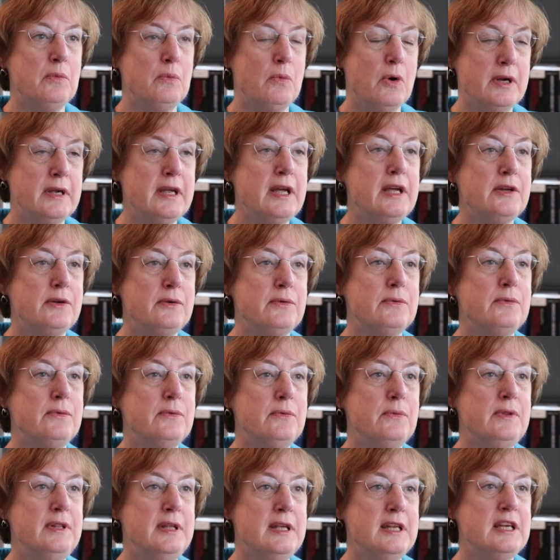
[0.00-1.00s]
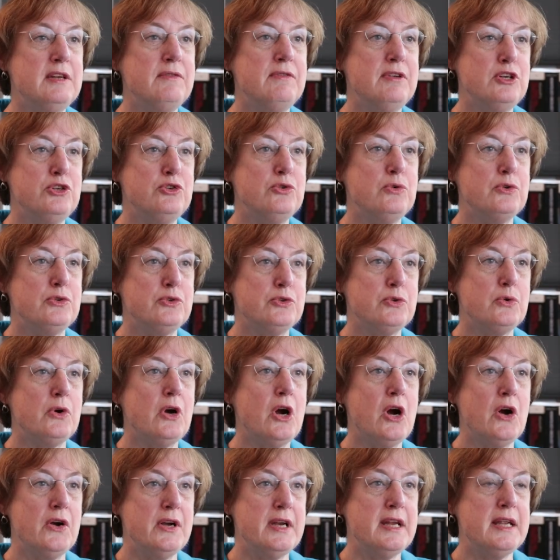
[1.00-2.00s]
working with the individuals who are
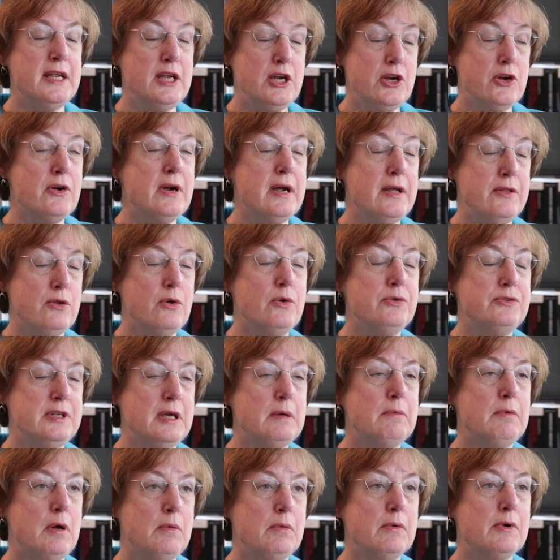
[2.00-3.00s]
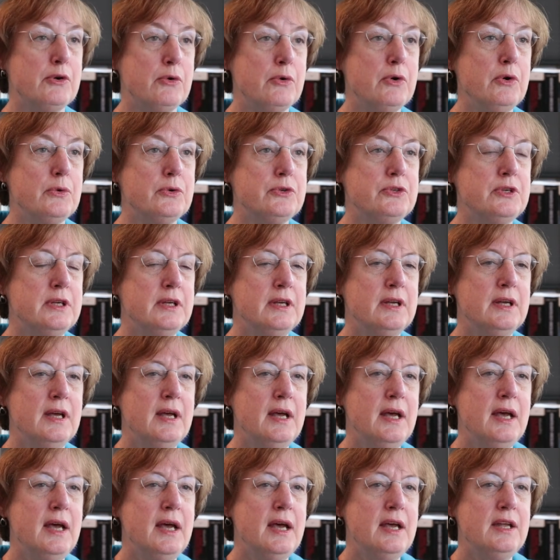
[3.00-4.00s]
already here and those that will recruit
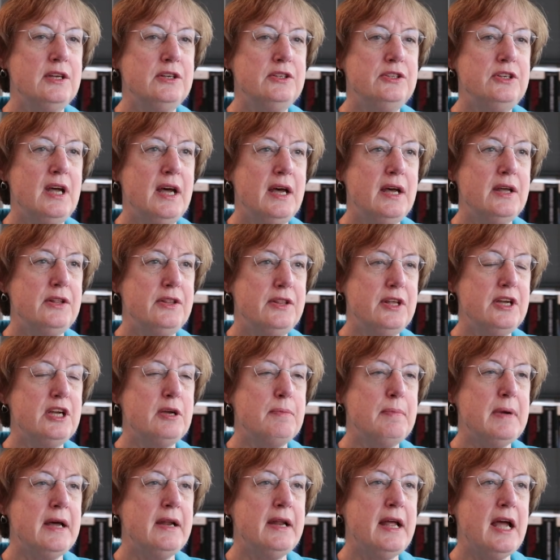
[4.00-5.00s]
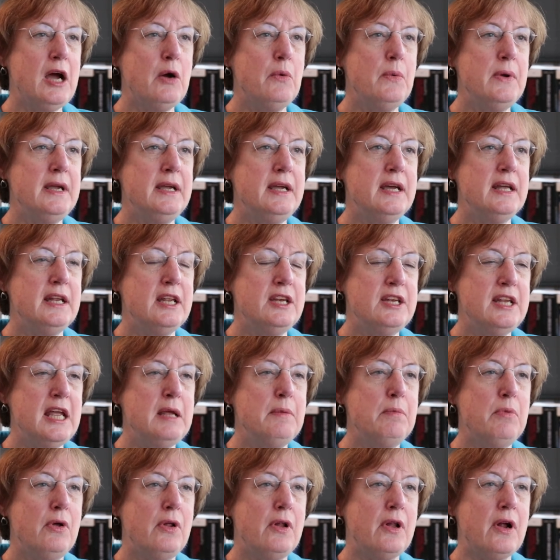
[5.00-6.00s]
to think about how we can
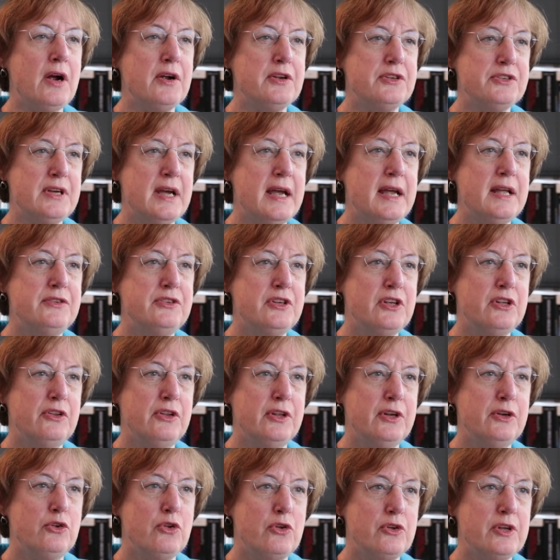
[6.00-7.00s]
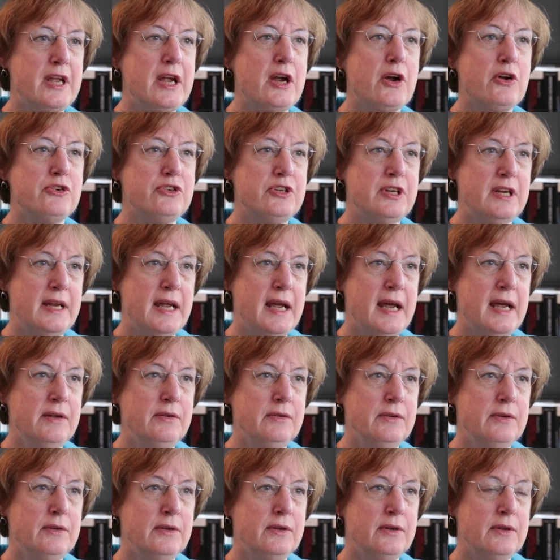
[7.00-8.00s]
enable our science and clinical care today,
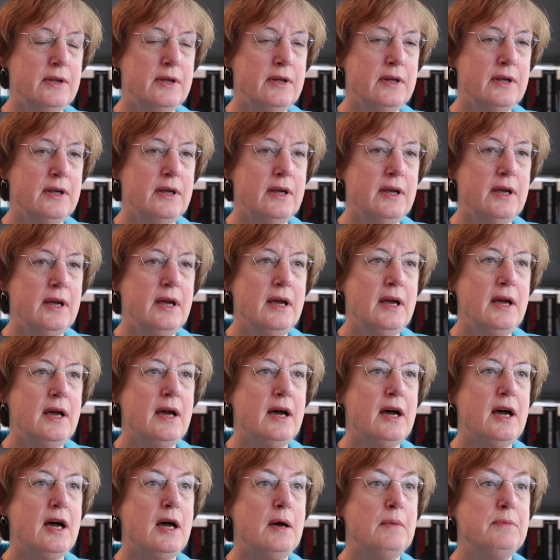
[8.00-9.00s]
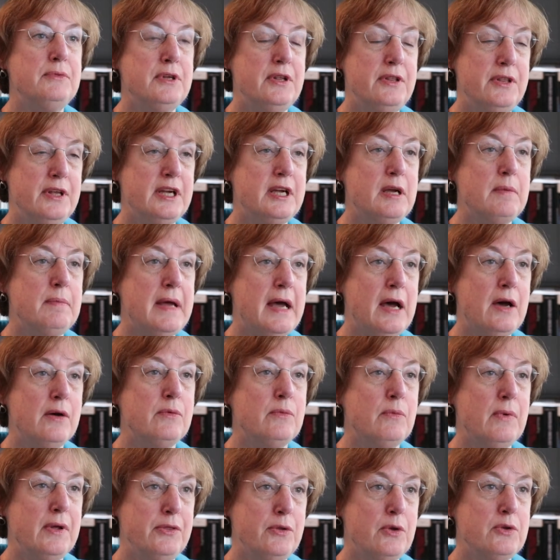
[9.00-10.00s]
um, to think
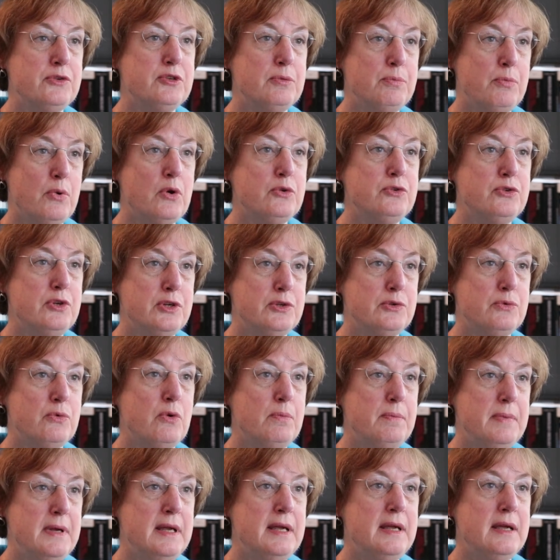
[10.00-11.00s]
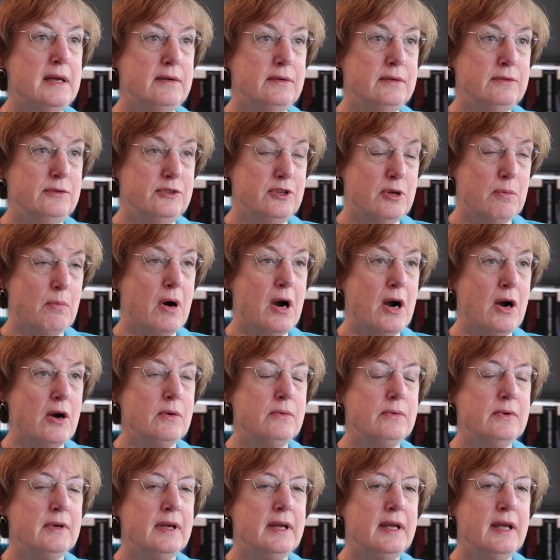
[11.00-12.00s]
about what those approaches will be
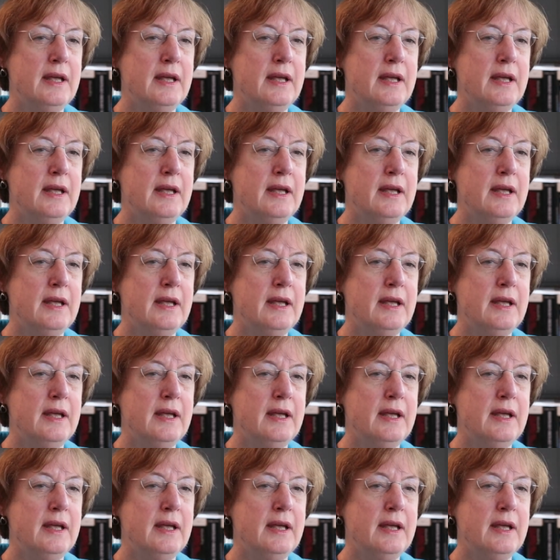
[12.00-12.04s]
tomorrow,